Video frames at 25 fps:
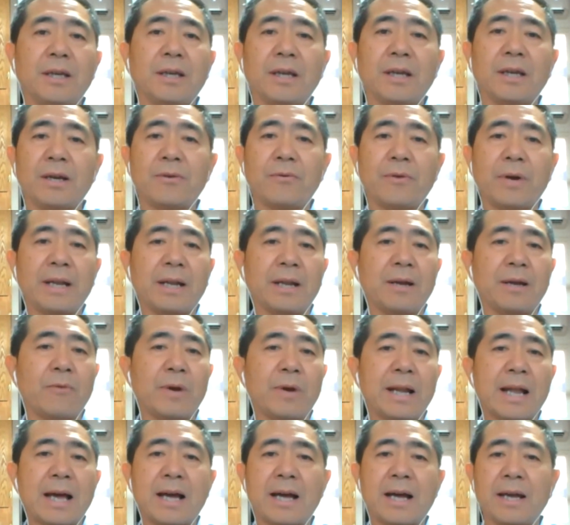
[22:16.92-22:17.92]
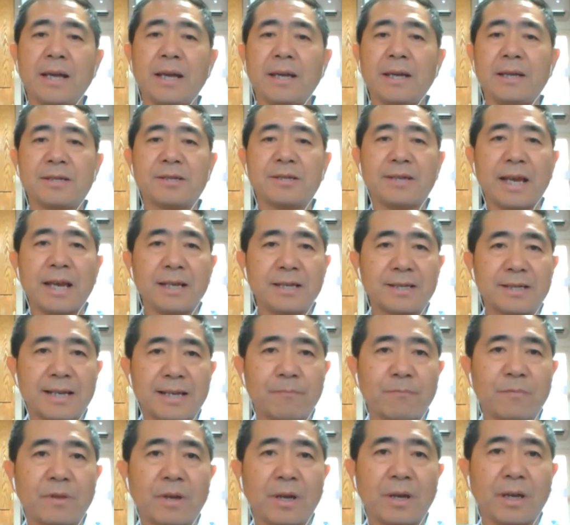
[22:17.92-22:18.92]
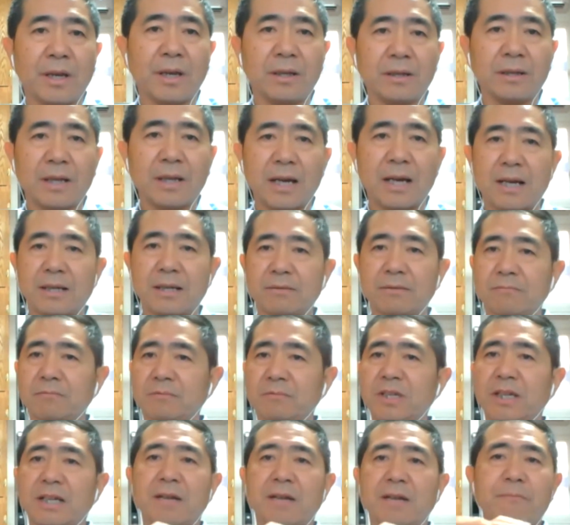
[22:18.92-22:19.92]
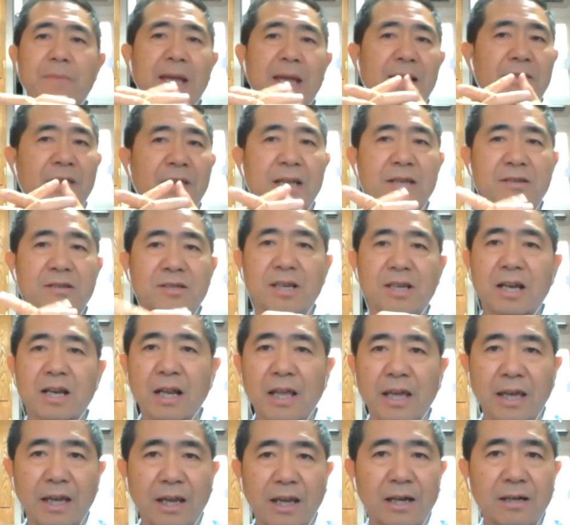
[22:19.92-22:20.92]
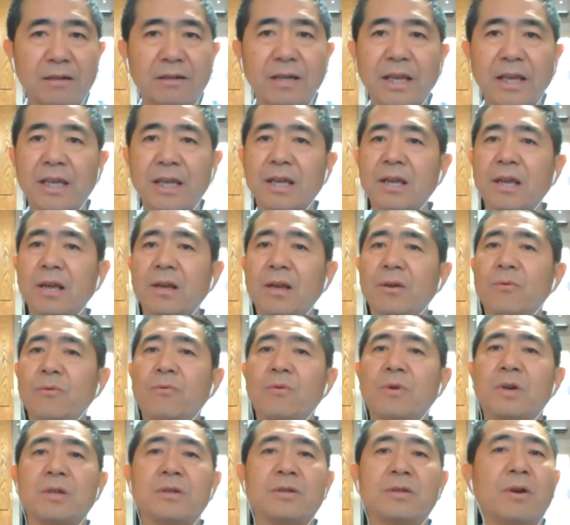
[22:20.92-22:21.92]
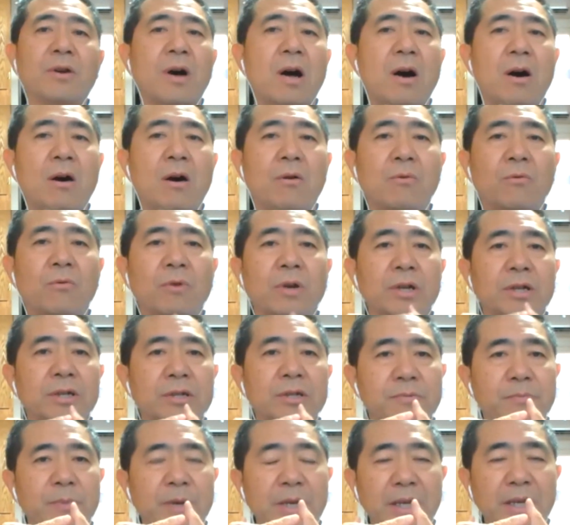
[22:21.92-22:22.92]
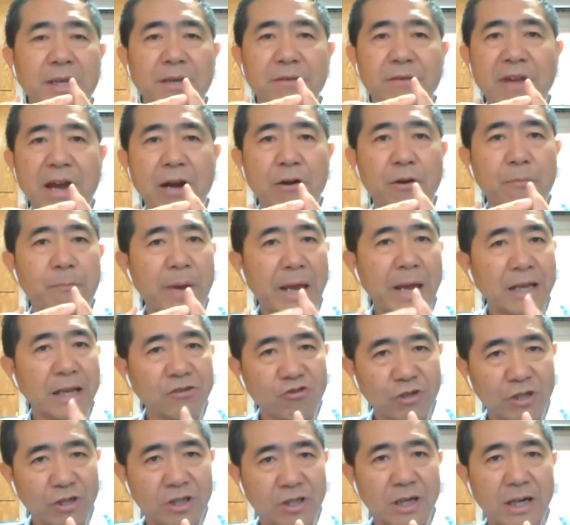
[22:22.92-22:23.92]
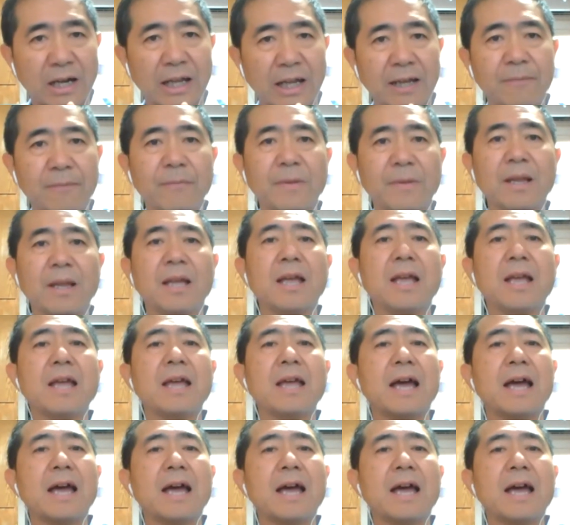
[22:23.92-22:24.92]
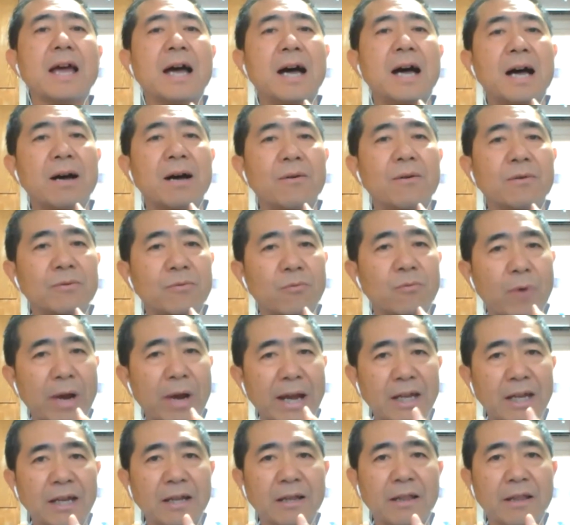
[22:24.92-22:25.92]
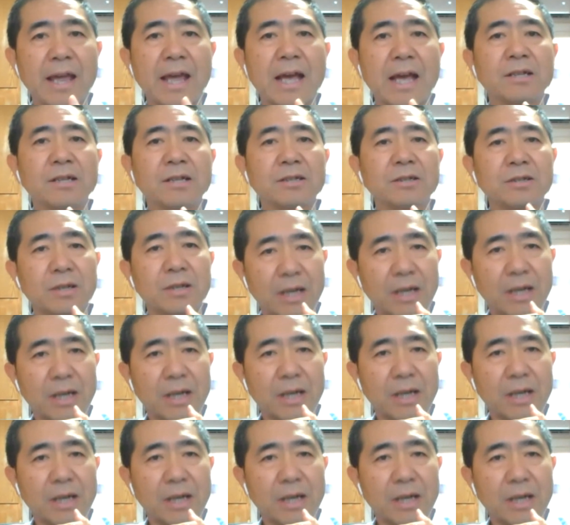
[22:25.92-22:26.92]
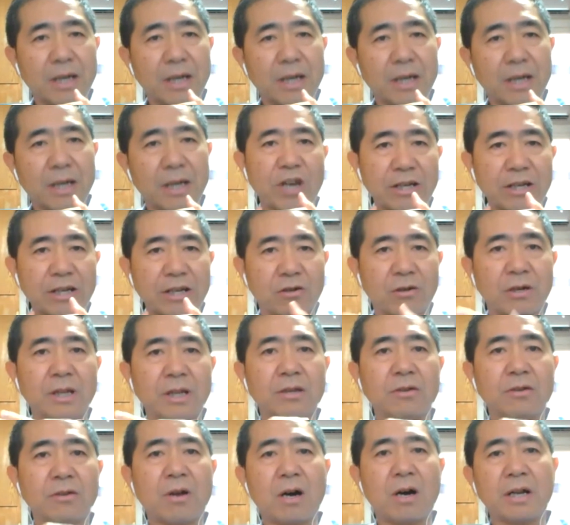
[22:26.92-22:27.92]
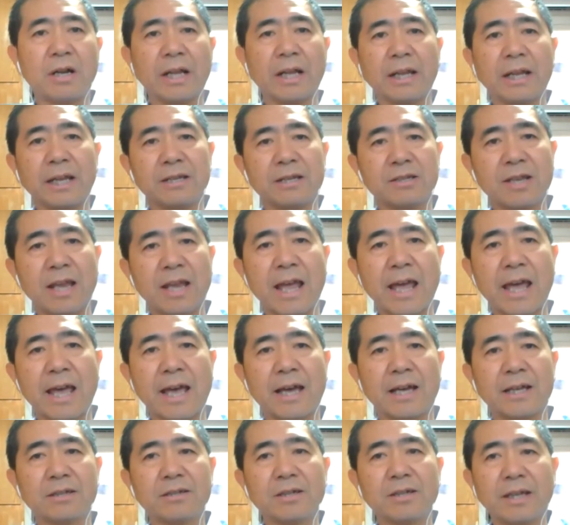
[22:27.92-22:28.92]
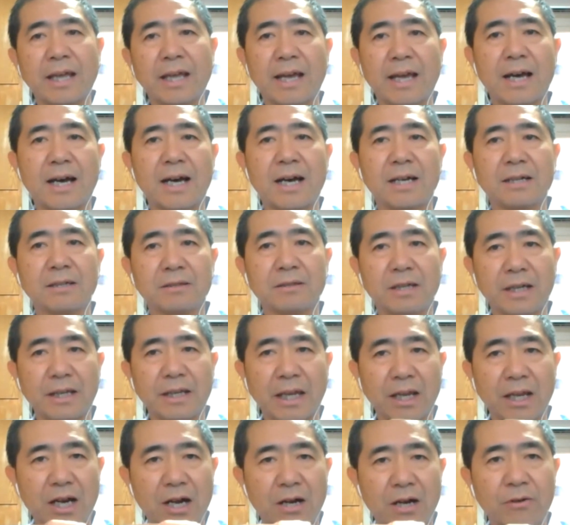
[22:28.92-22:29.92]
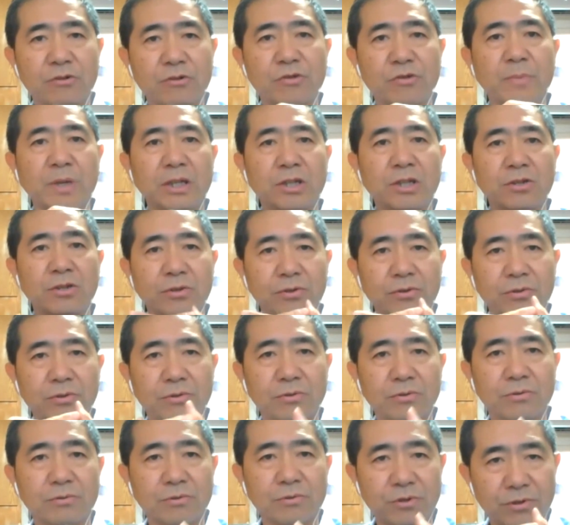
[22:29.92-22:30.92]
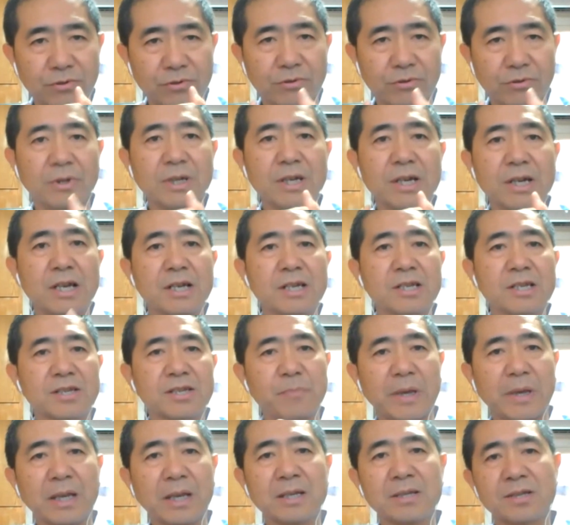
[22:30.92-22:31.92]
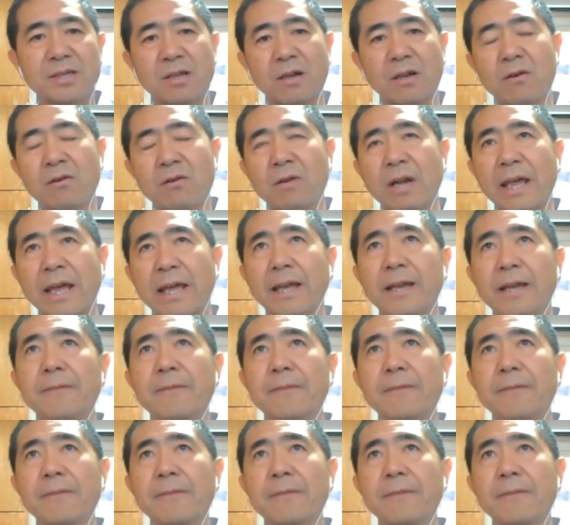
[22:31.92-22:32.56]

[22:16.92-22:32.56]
when I say something didn't make things clear, he would always be very patiently waiting there, gently nodding his head and encouraging me to speak slowly.